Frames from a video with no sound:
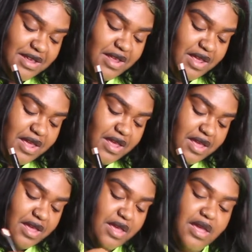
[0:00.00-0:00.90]

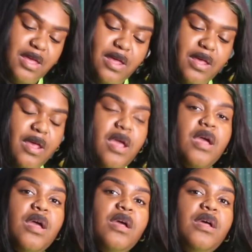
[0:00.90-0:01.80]

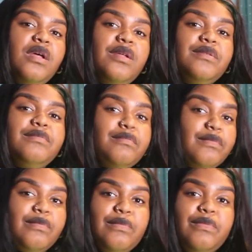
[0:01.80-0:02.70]

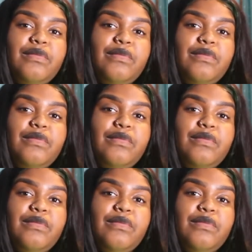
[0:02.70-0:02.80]
(silence)